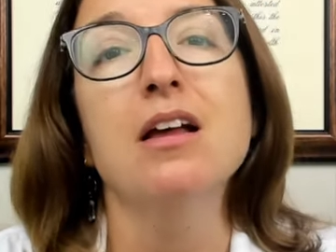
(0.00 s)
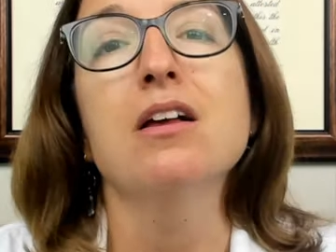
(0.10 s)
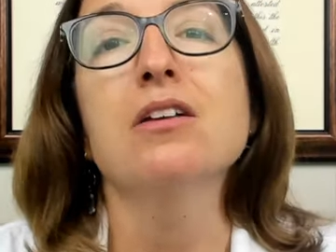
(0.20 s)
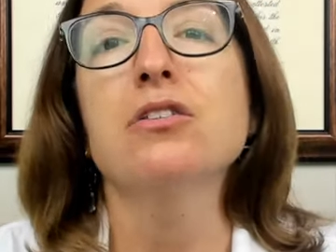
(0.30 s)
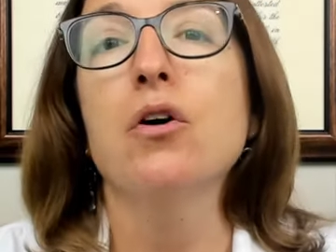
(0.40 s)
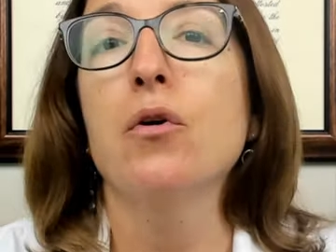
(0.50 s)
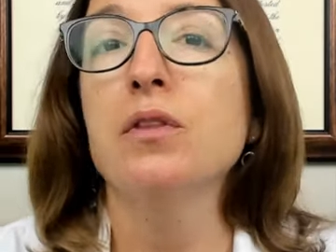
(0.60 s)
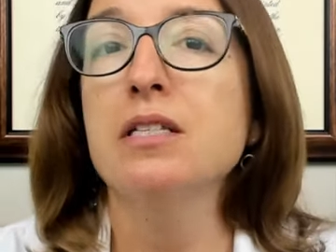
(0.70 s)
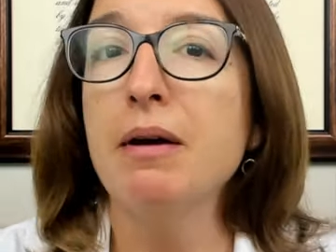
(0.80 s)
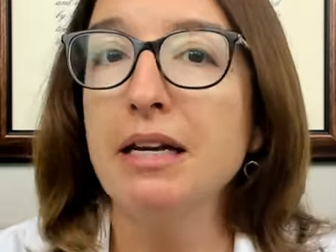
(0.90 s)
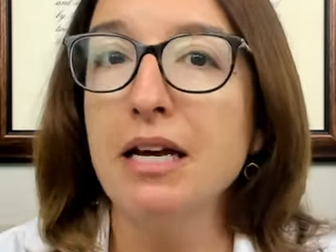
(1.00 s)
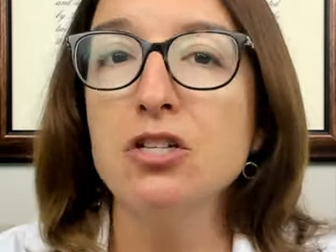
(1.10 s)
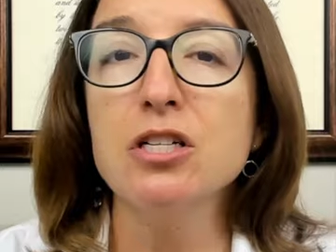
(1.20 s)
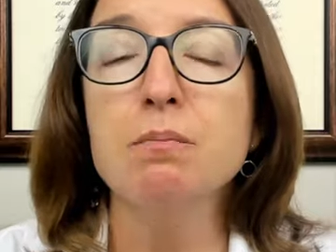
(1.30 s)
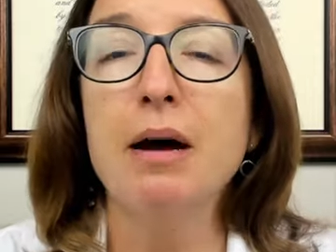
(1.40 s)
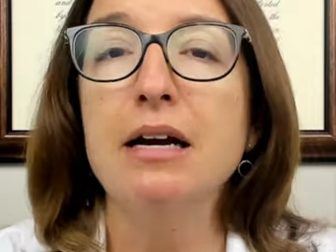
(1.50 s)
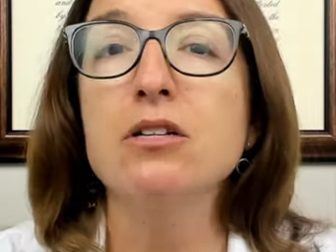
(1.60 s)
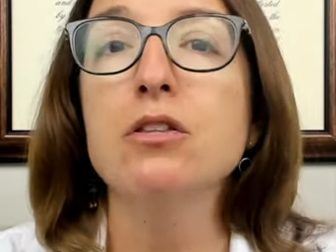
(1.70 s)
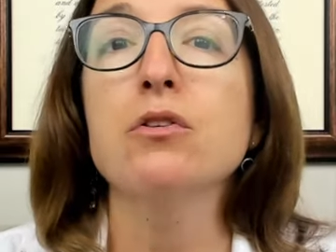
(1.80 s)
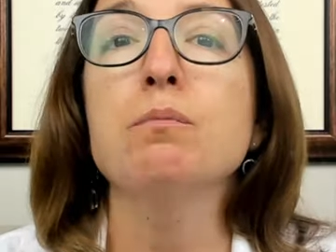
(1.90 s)
So, these medications bind to
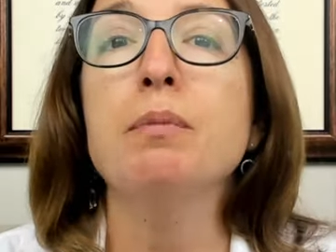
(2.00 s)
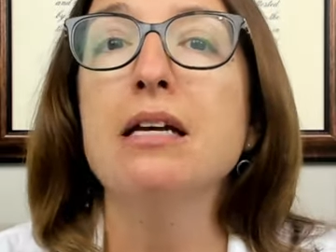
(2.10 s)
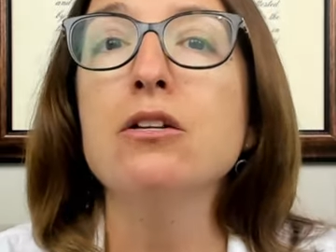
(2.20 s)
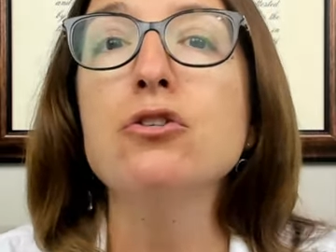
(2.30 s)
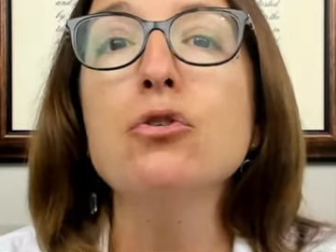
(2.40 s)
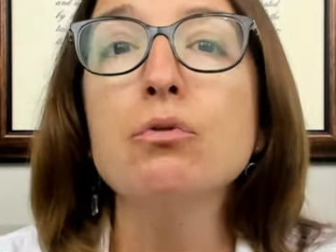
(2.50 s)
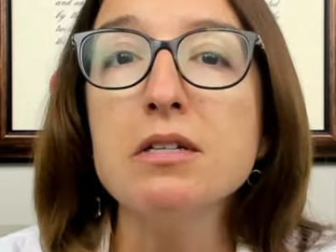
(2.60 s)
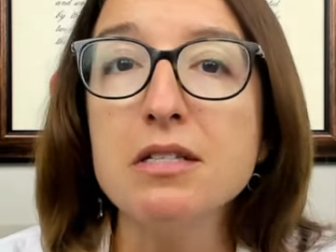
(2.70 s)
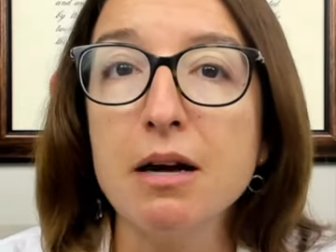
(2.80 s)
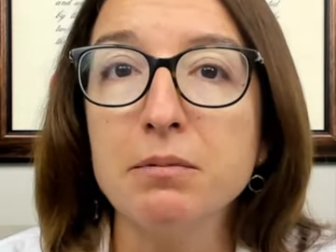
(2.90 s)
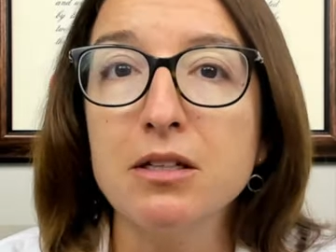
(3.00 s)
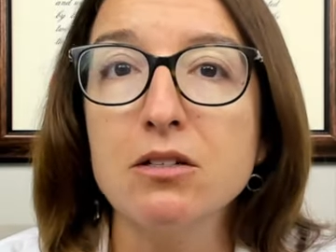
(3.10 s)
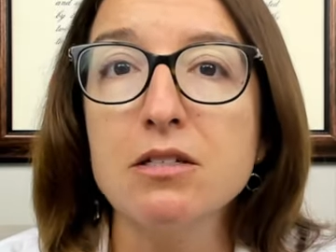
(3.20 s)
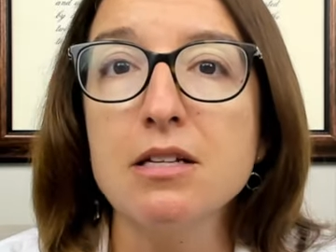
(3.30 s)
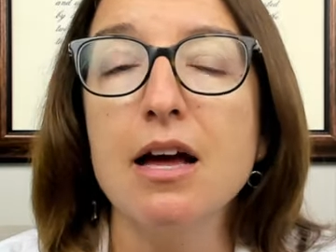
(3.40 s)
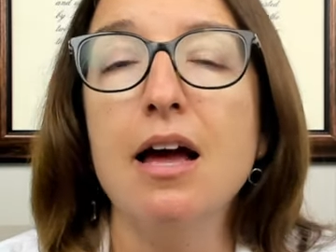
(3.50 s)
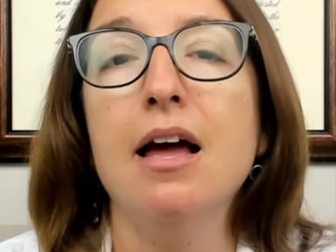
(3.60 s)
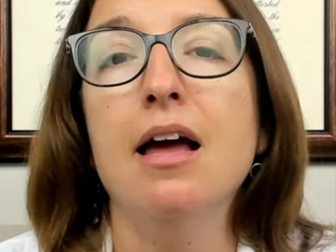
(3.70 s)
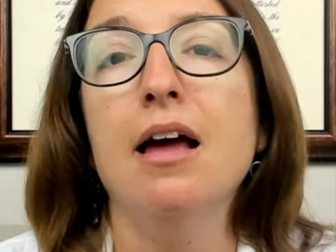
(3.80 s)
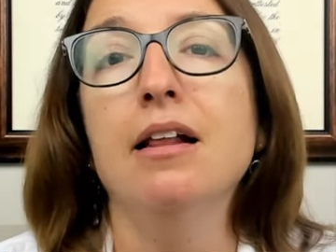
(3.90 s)
those beta 2 receptors
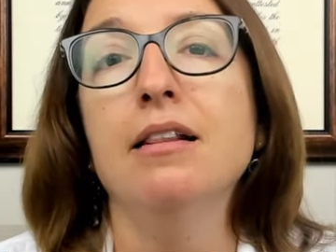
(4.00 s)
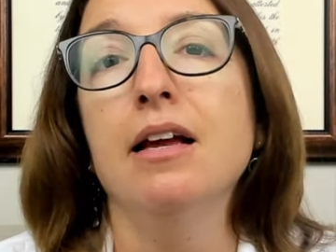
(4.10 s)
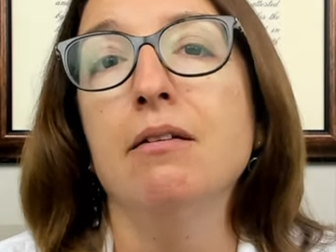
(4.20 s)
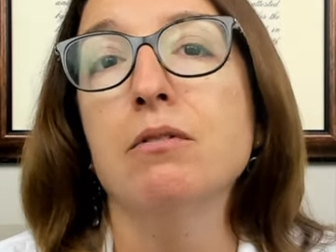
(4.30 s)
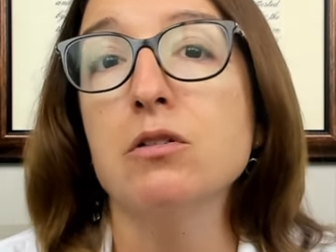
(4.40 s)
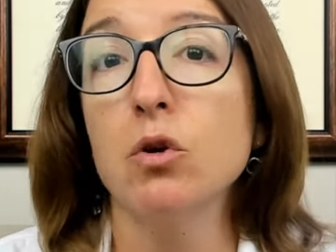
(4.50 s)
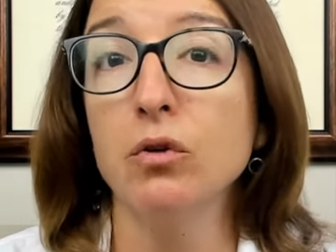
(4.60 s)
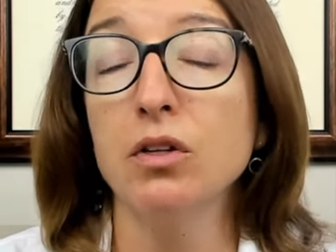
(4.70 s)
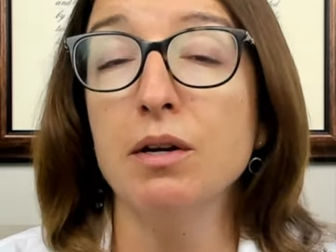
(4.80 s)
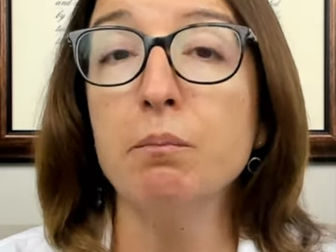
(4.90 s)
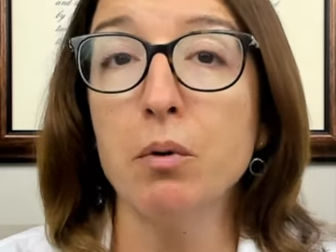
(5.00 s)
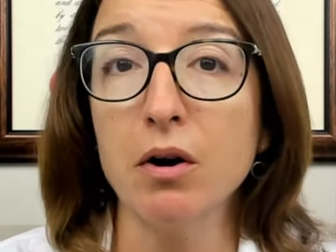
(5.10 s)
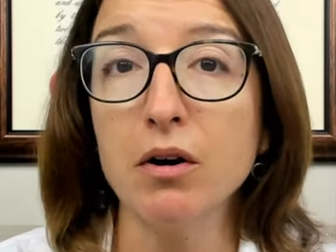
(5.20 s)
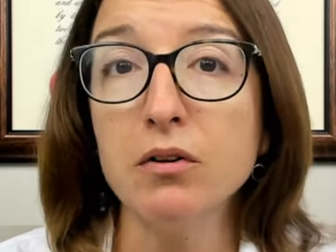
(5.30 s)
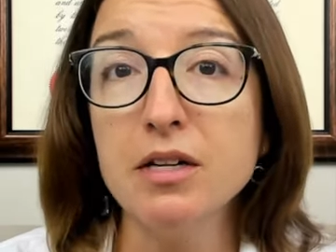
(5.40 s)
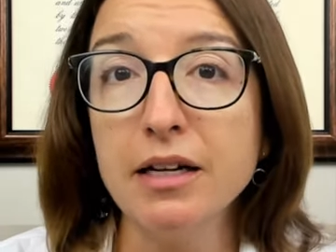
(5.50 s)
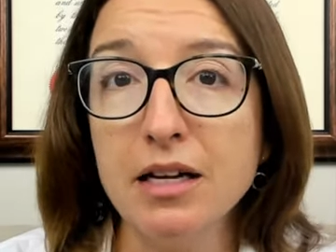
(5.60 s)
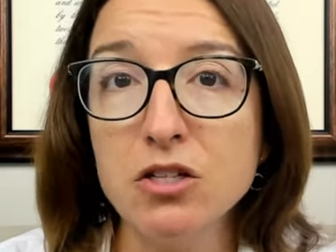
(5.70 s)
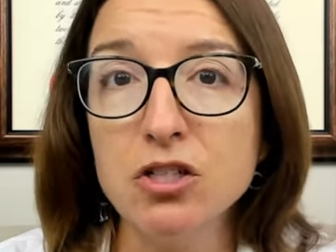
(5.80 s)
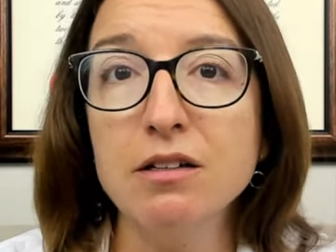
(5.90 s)
and they result in
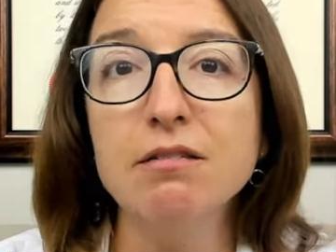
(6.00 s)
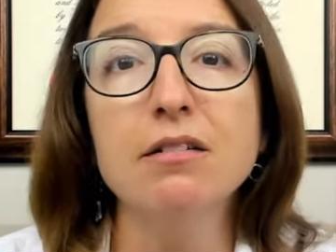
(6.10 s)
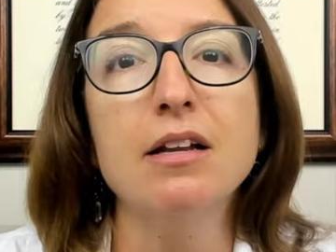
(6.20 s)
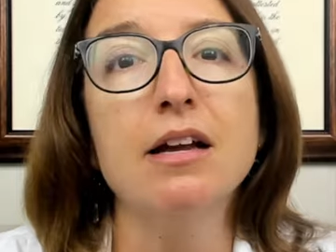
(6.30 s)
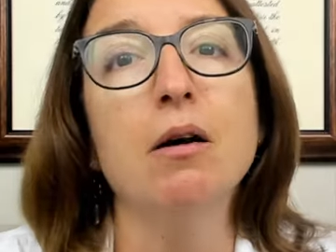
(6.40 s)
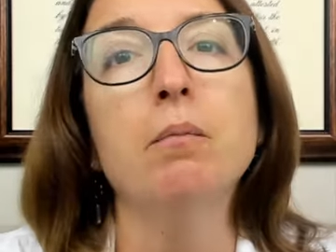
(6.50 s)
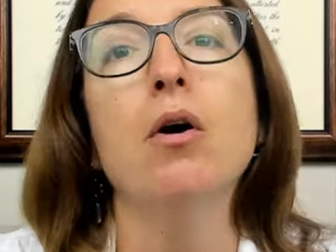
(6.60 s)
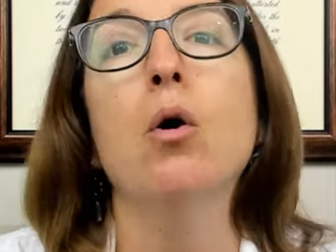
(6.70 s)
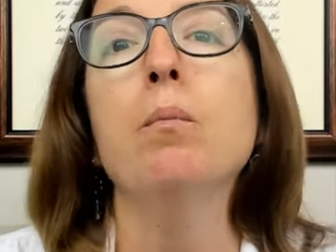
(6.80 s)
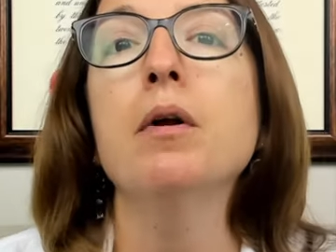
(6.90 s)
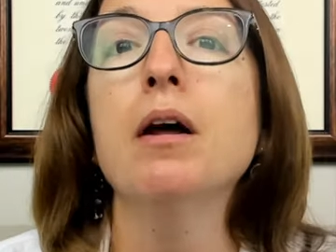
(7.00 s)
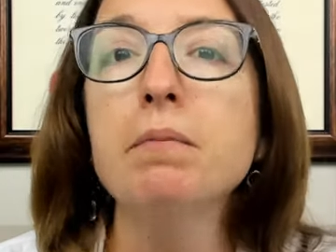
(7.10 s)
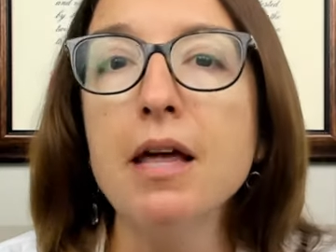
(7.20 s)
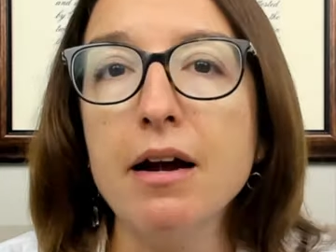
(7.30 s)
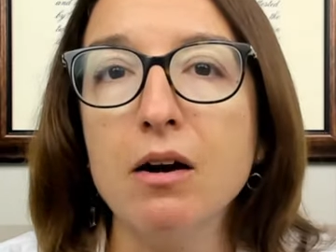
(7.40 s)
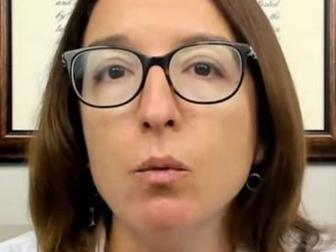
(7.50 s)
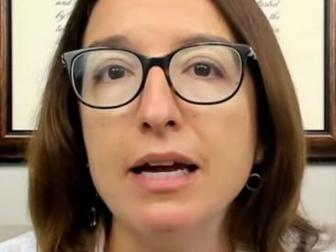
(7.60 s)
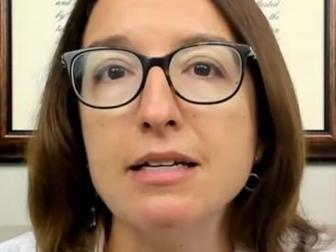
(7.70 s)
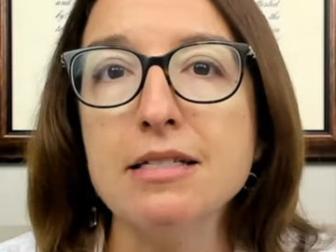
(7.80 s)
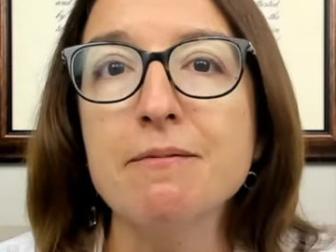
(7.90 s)
bronchodilation. They help open up the
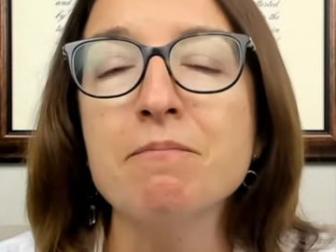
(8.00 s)
airways.